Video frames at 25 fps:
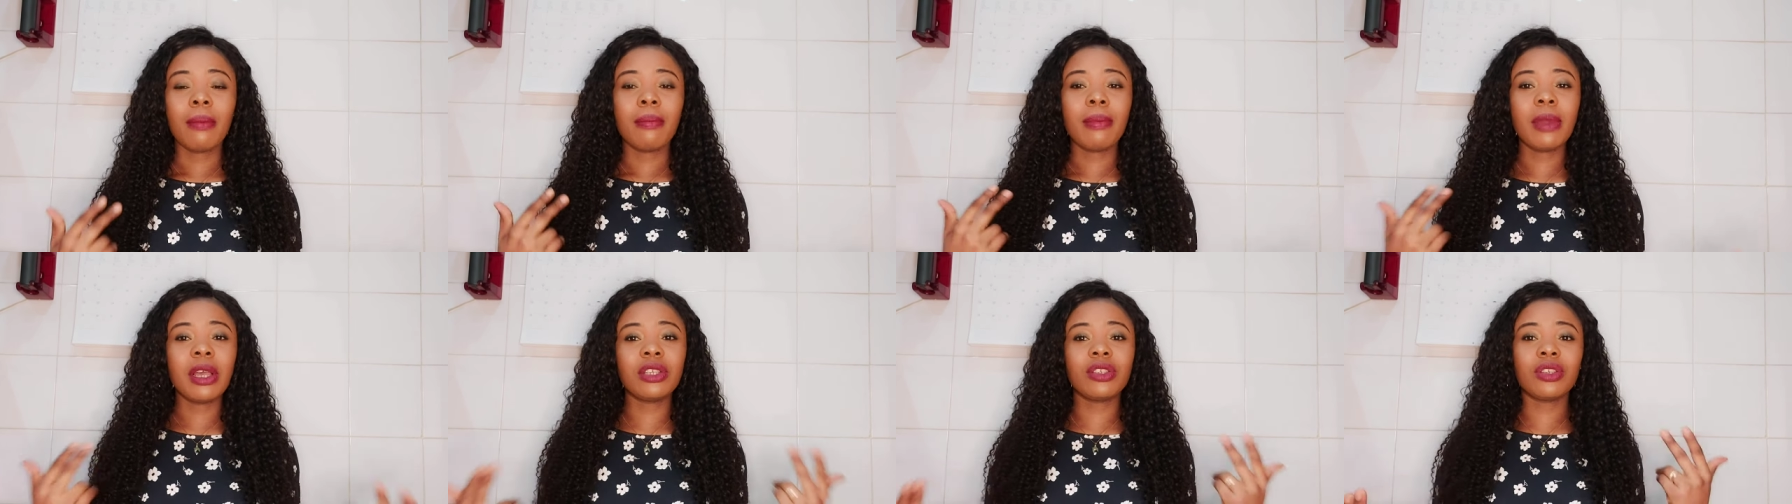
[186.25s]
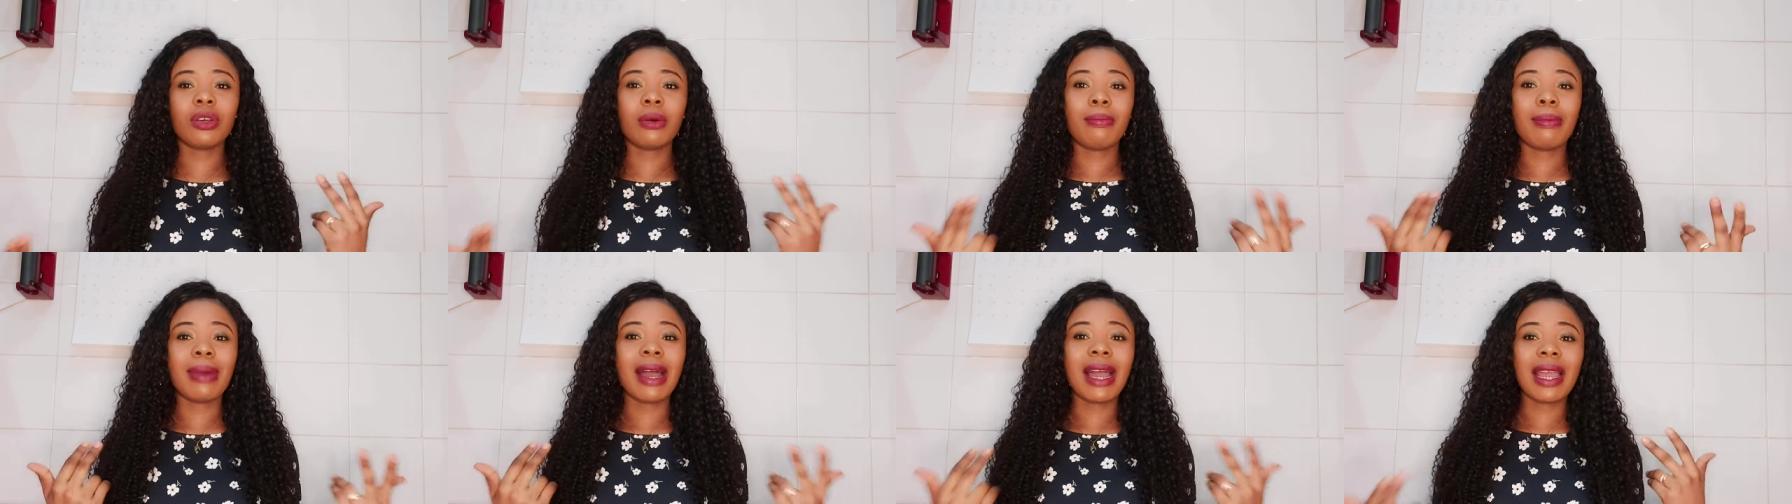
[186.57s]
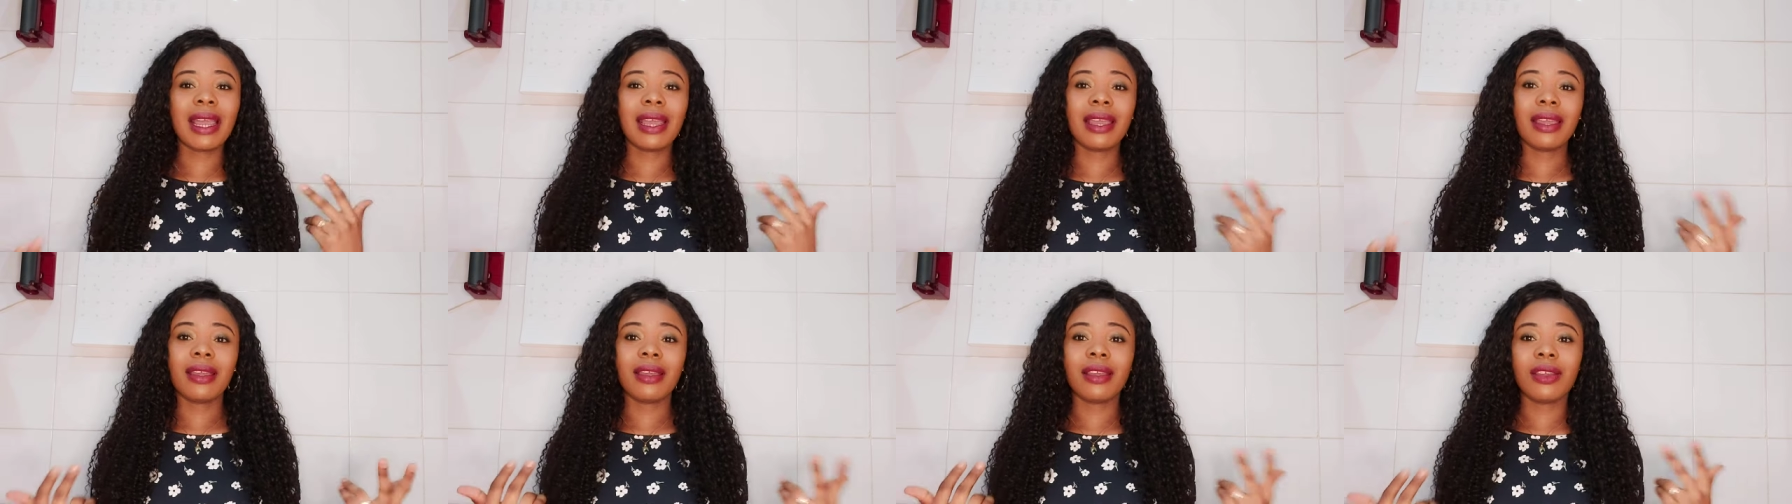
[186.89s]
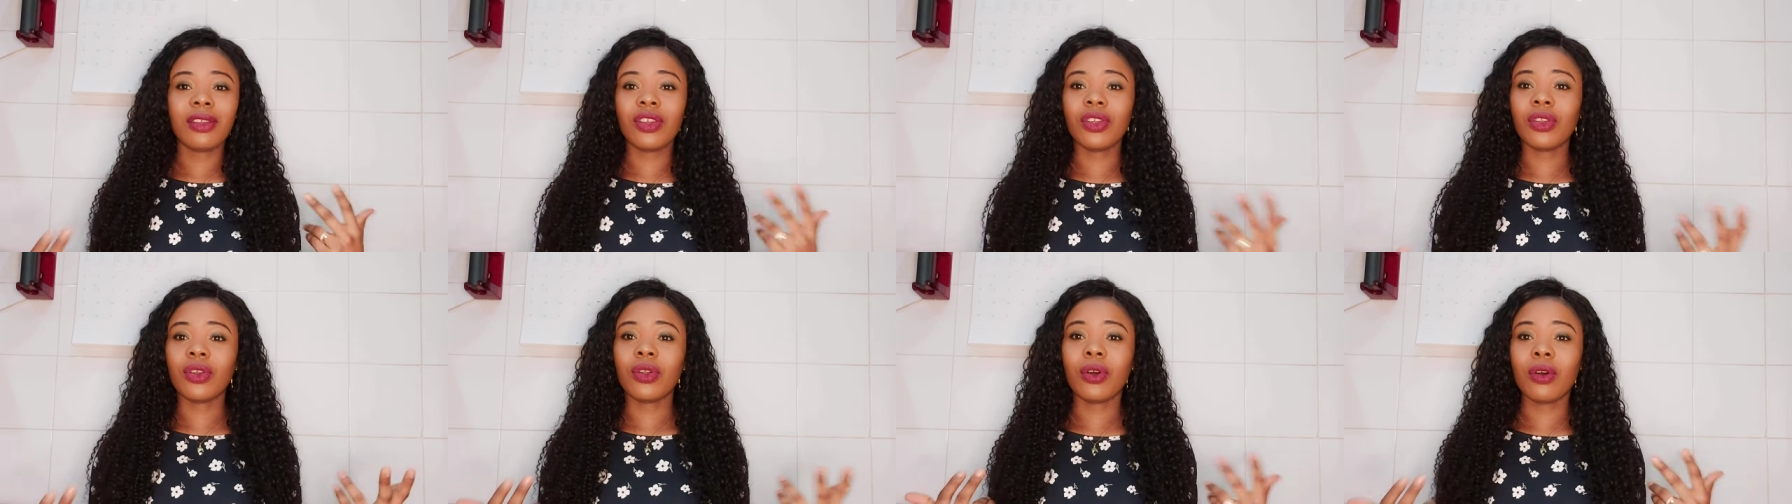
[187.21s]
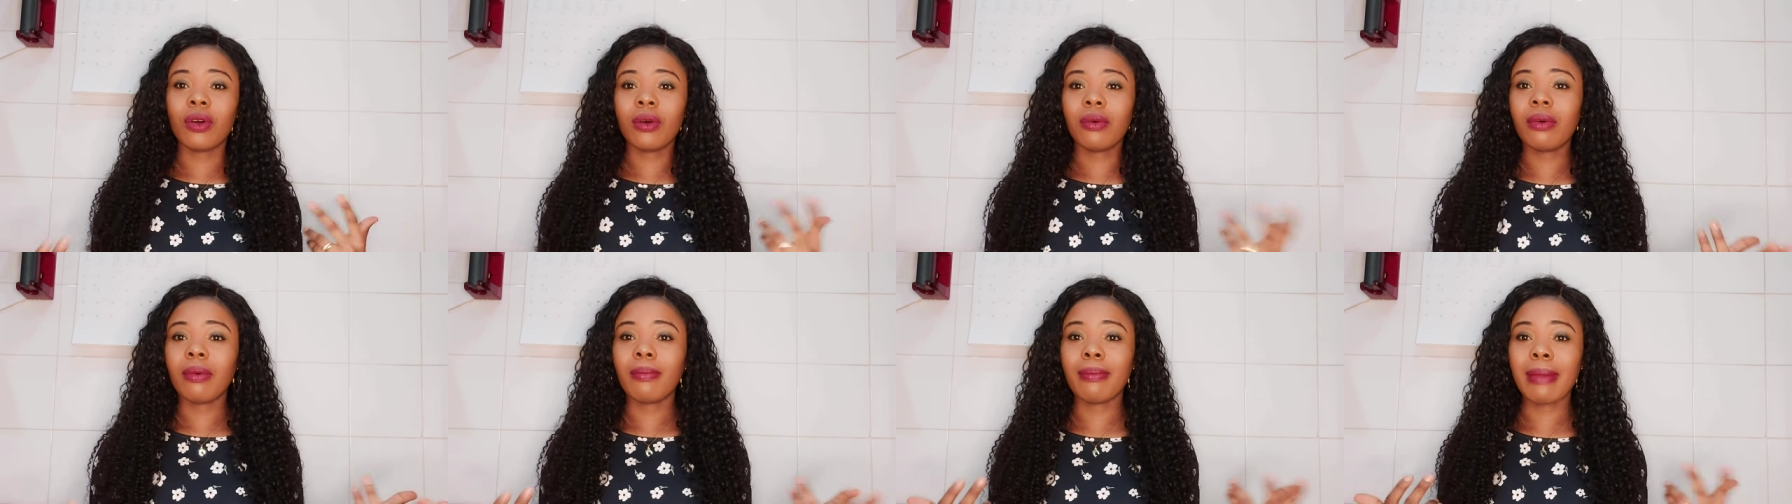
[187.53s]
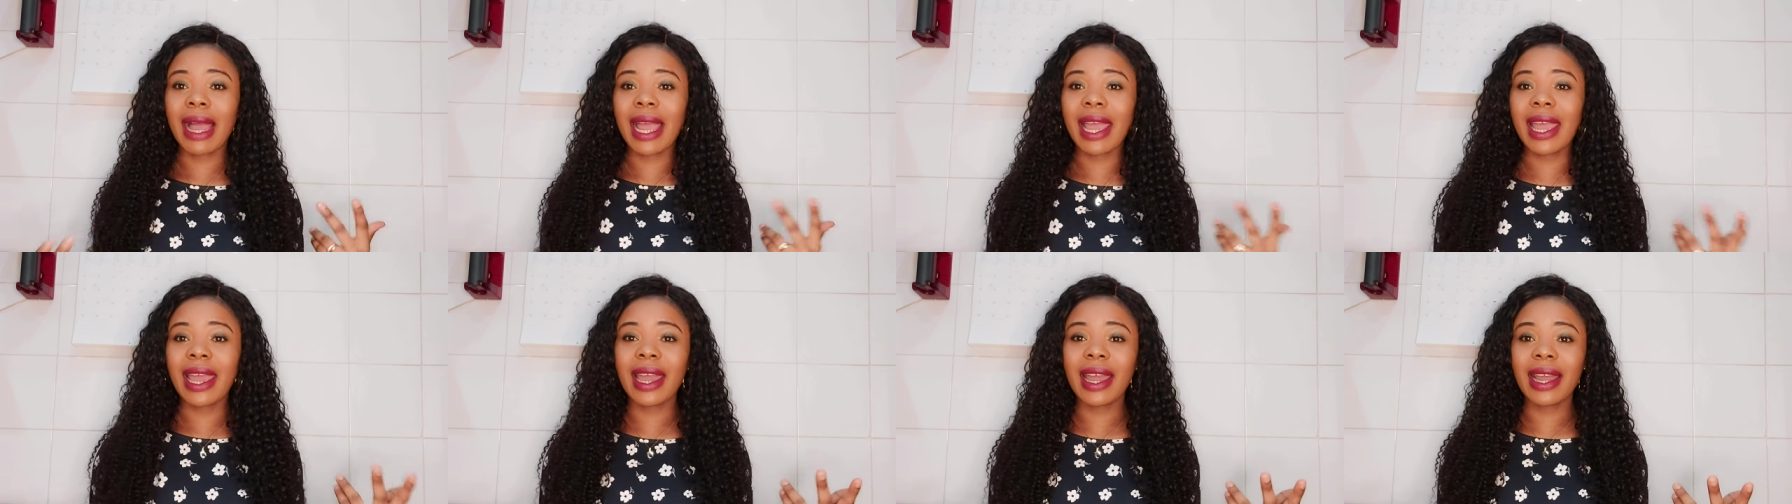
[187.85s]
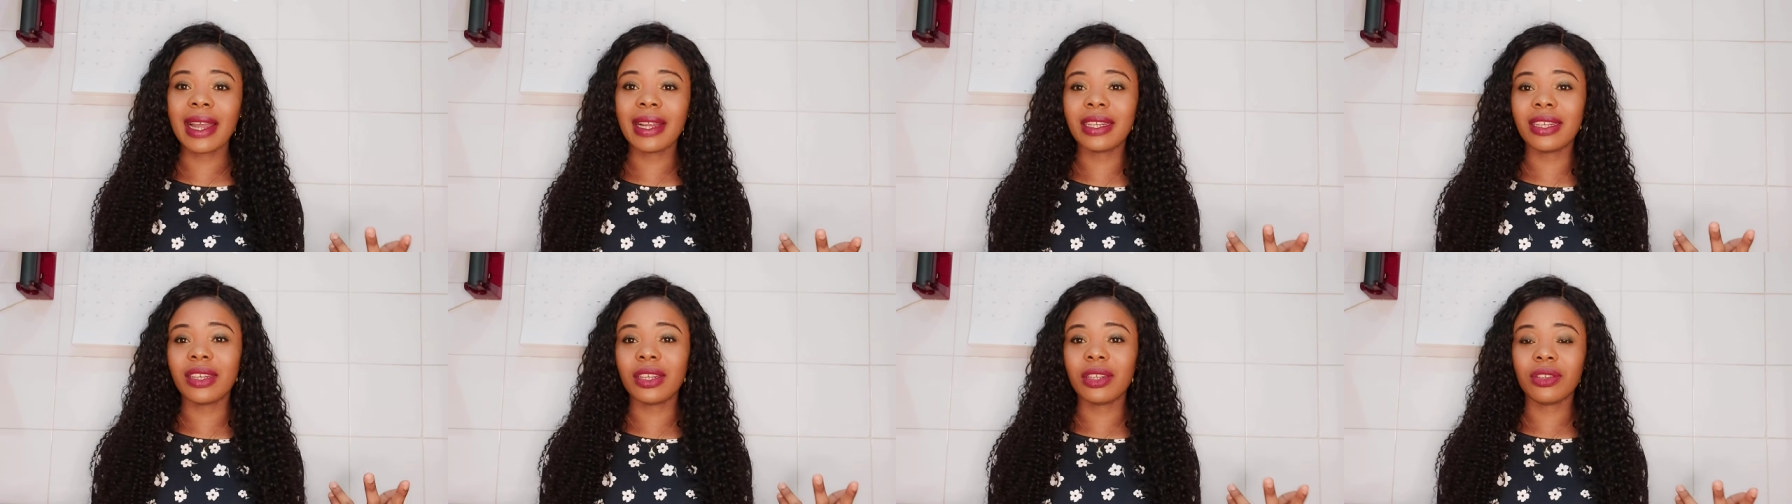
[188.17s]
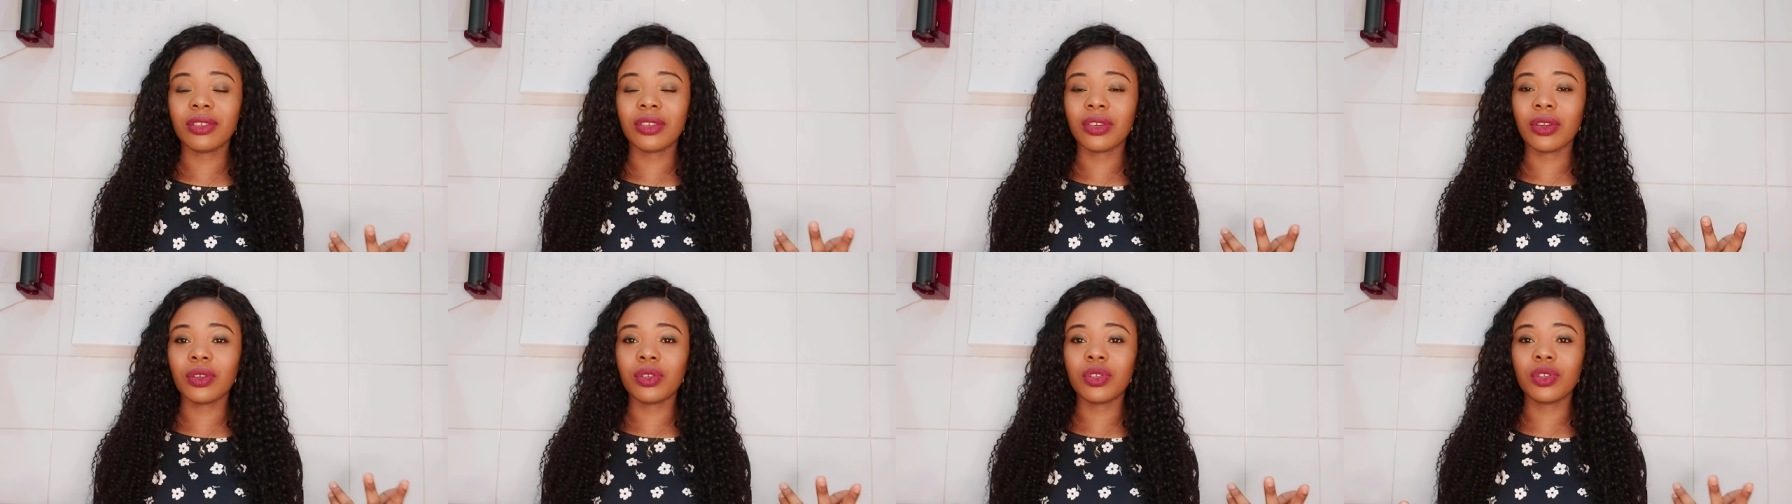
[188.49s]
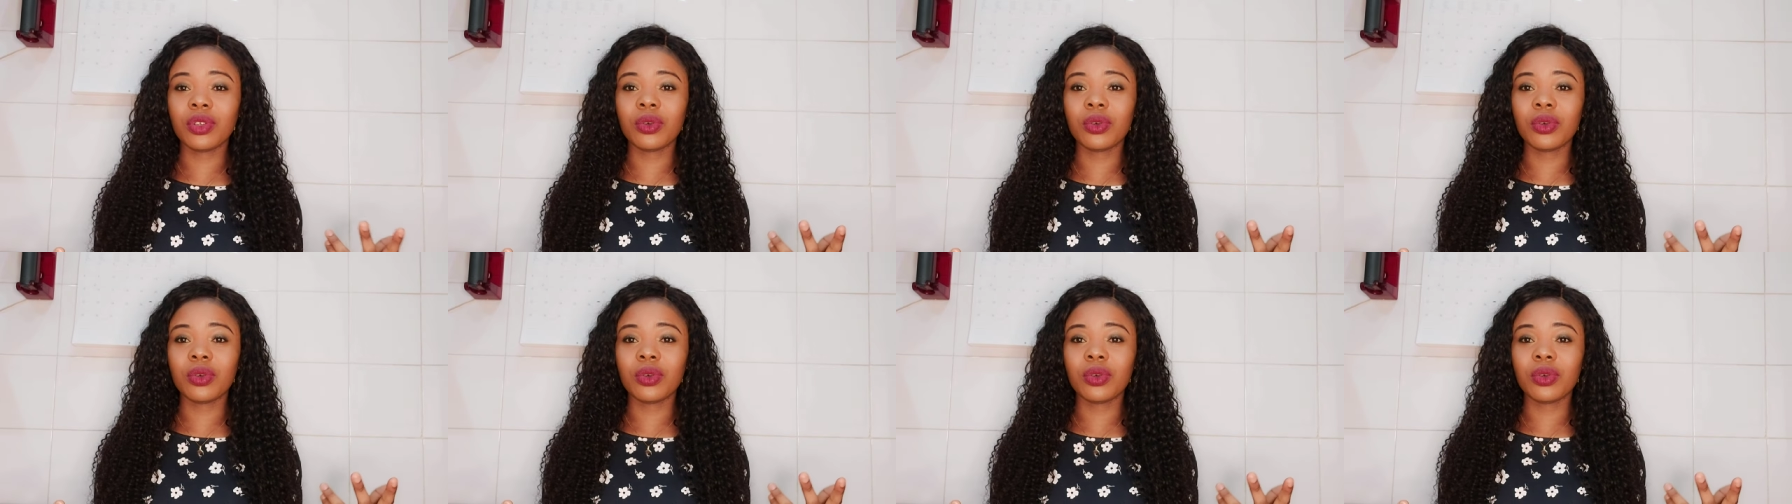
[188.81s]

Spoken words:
based on my, you know, my head, you know.